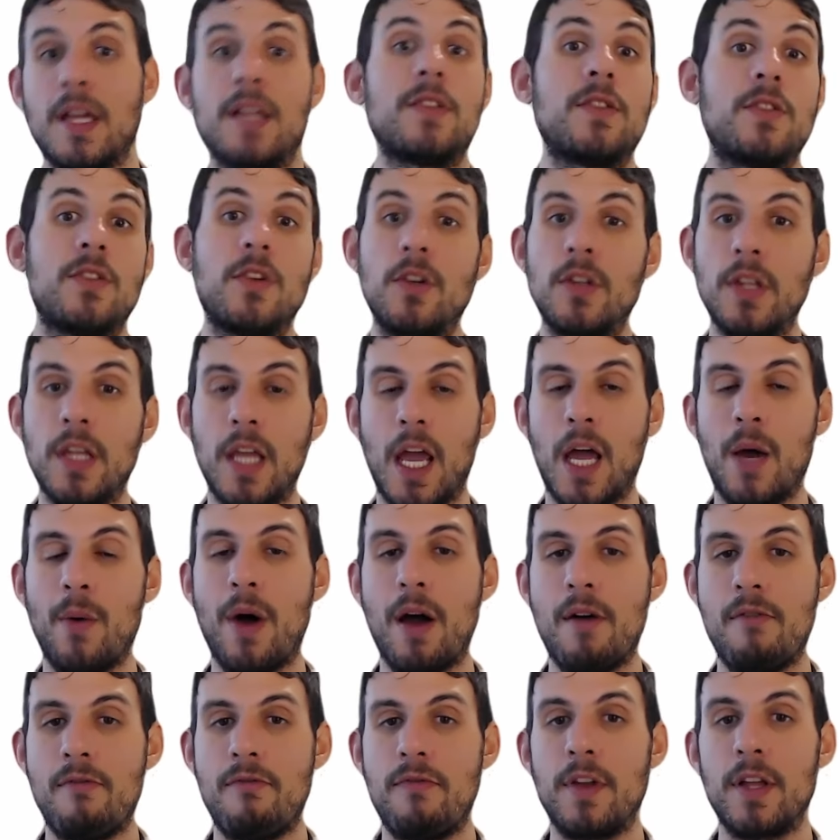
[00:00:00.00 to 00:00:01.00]
That's certainly how
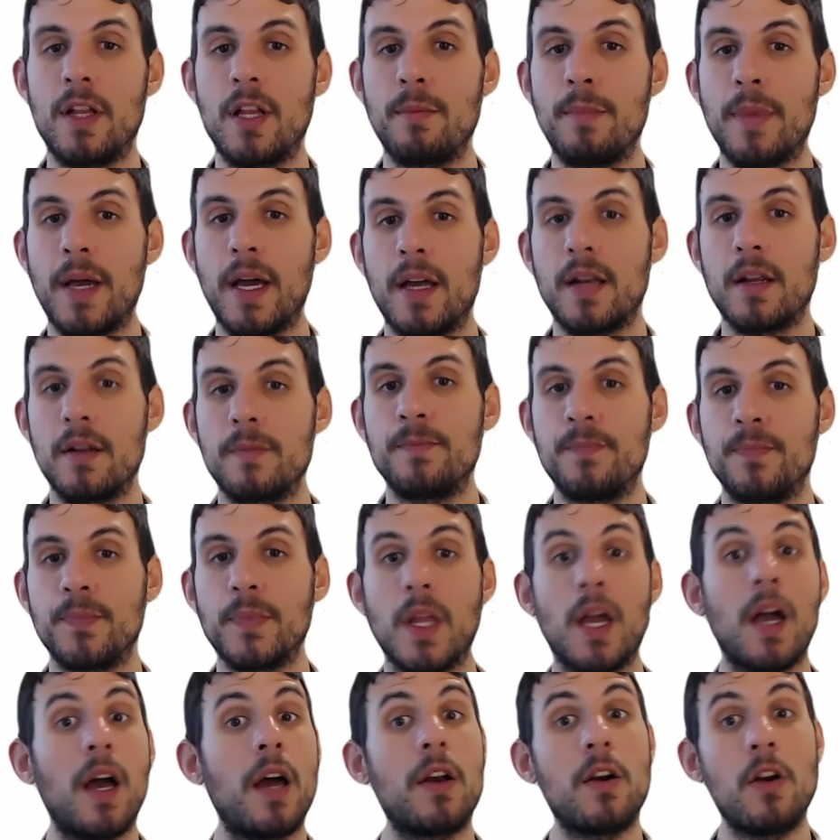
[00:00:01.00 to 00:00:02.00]
I feel about it.
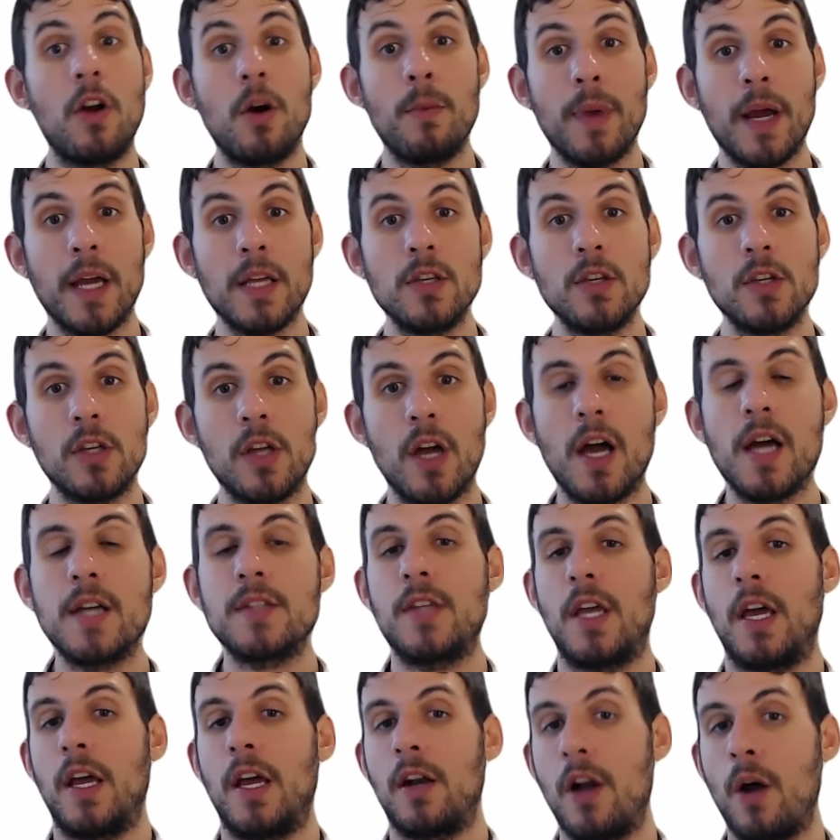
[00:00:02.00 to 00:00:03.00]
I don't know about you
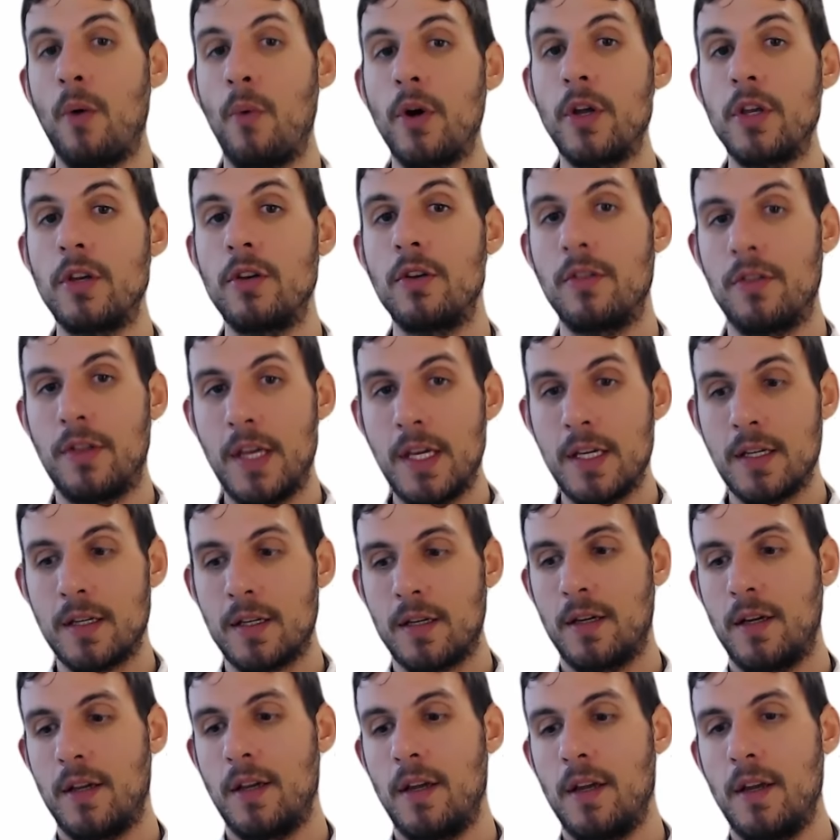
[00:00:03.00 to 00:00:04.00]
guys. I don't know what you think.
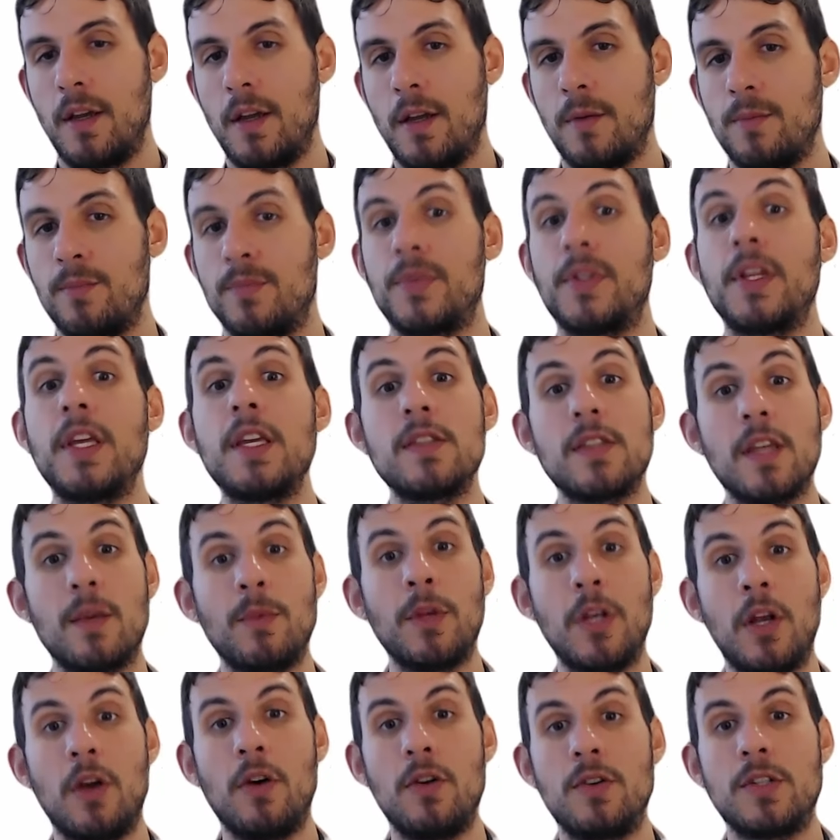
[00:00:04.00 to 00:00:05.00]
Please let
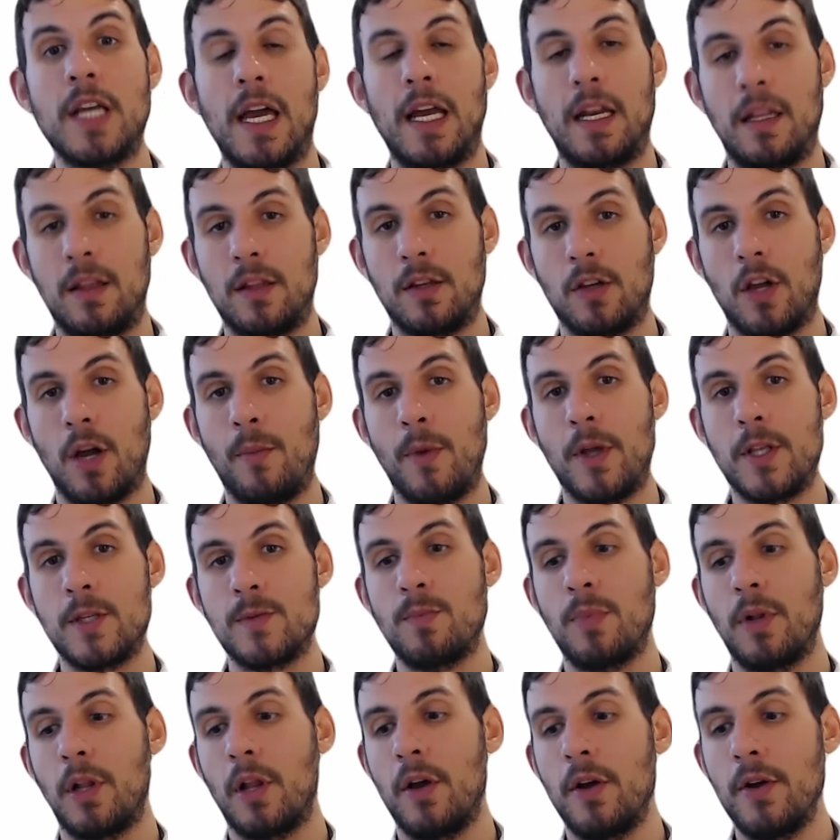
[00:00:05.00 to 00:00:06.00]
me know down in the comments
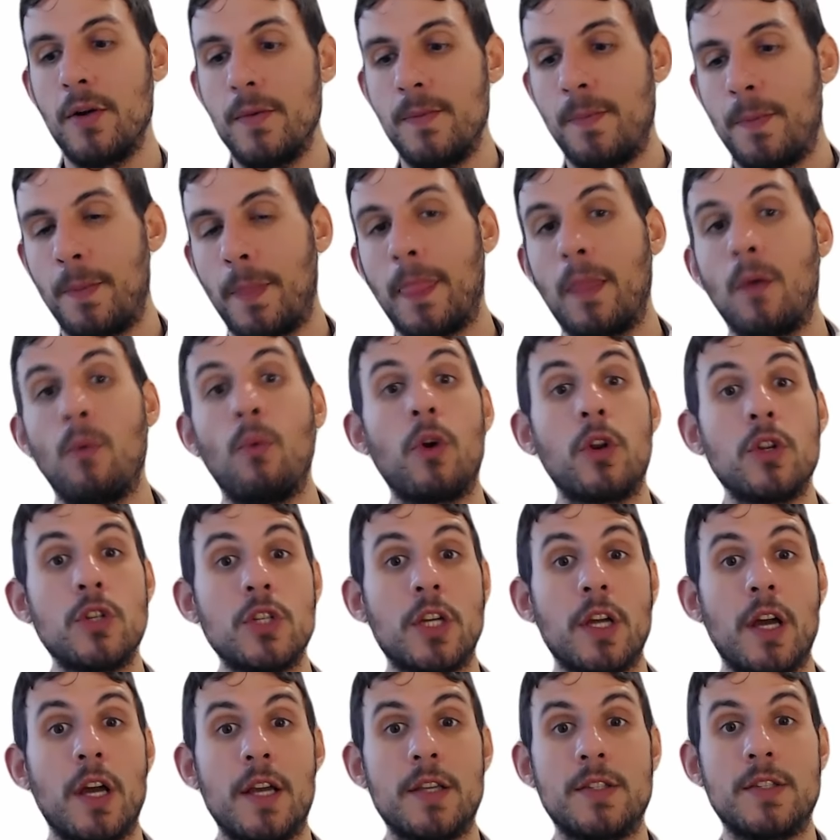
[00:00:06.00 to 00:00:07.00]
below. What did
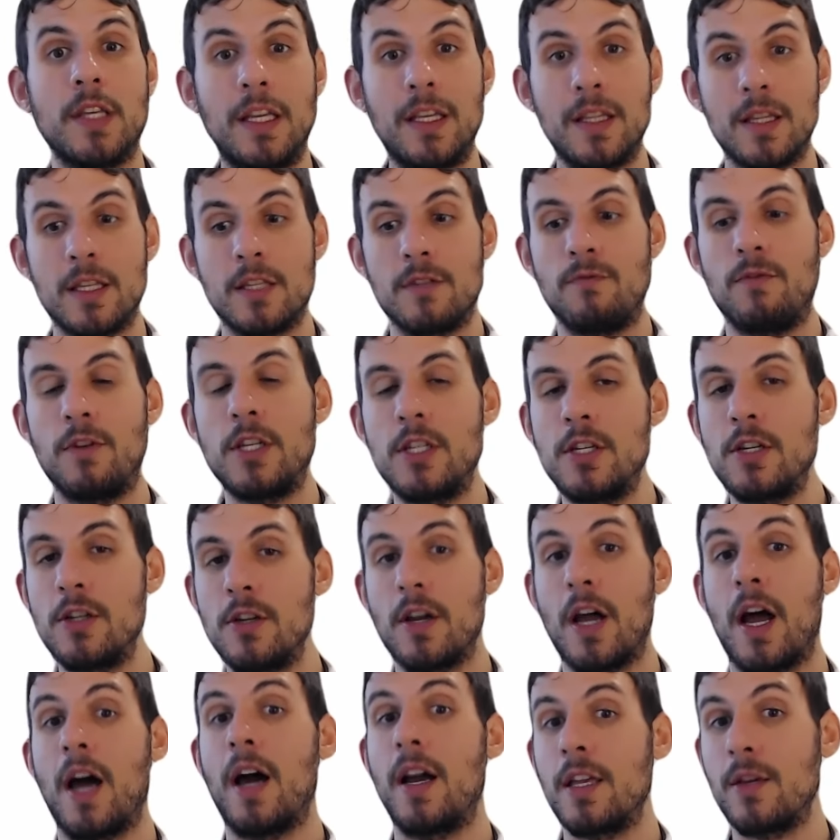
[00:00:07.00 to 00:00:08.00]
you guys think of this video?
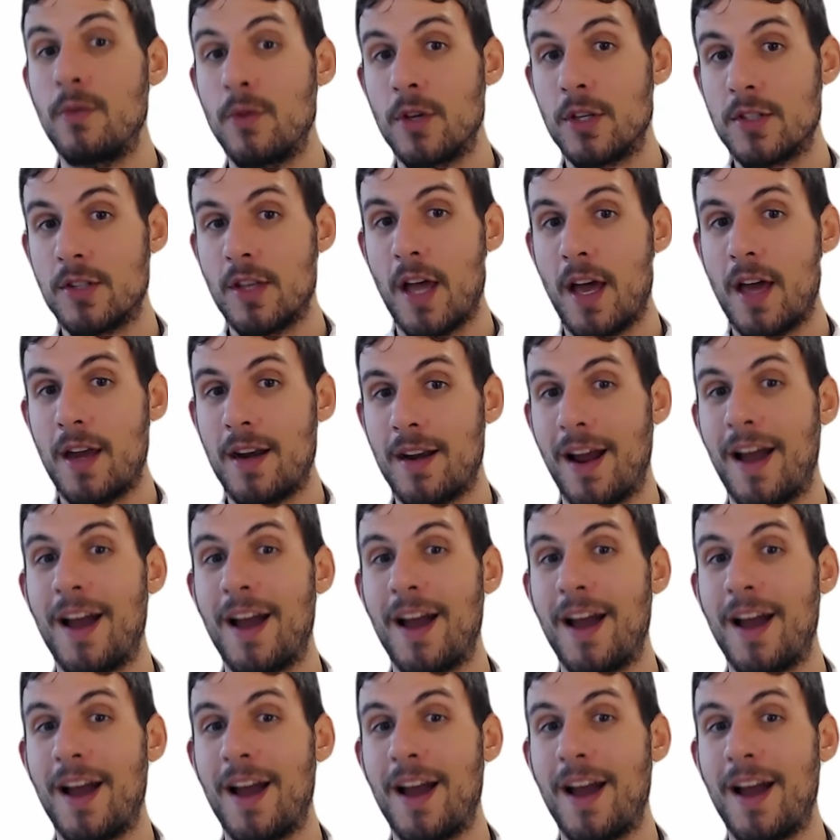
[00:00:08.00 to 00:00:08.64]
Are you excited?